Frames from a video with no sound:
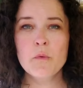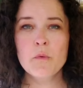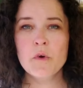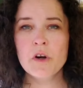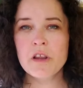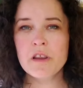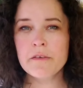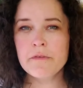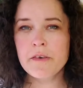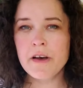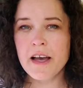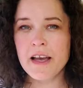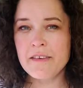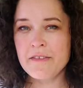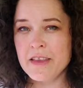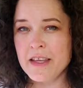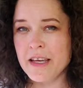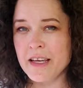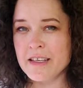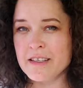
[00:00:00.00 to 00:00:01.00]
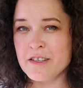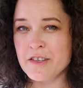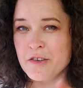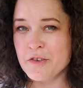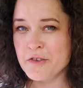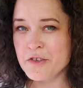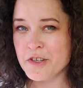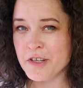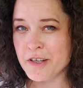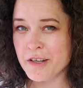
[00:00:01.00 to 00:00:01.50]
What are the 5 things you
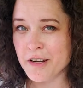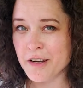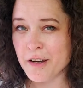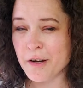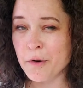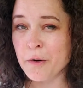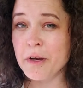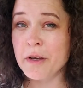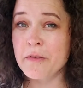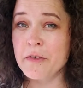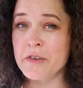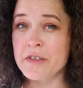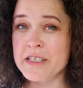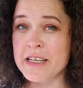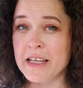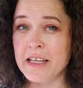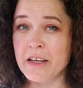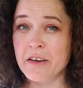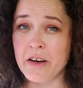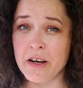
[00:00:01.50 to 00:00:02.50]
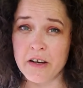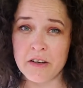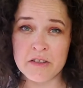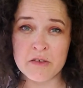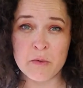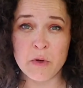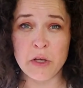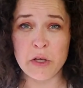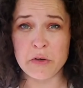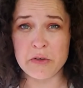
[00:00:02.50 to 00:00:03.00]
should know if you're selling your house
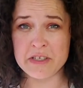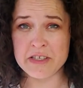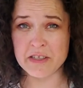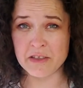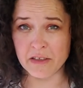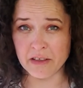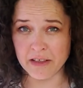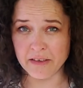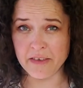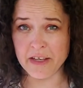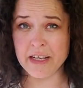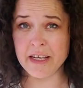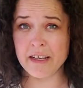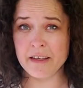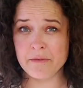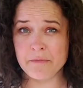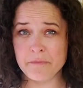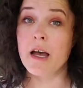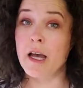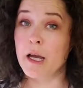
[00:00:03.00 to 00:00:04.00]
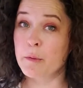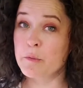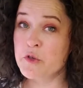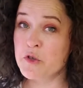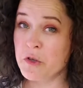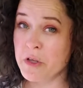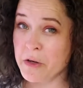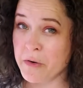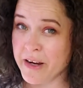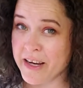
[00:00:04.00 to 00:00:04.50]
while you still live in it? I'm
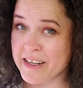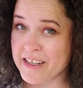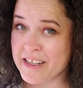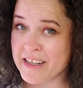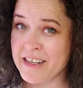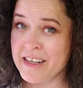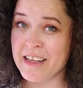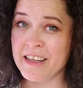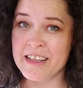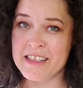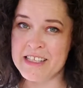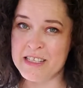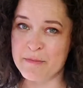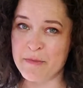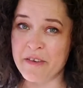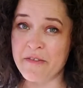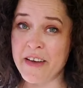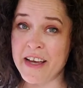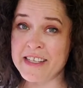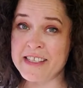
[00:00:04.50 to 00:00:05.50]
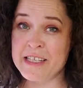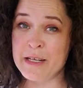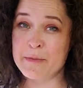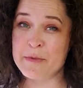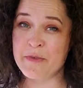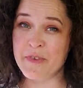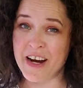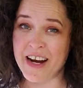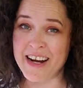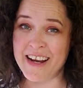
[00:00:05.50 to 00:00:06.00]
Julie Grandin, and this is my Fast Tips
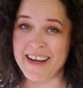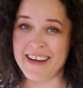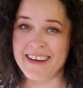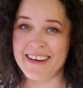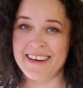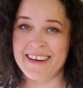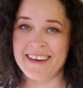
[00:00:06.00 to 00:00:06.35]
Friday.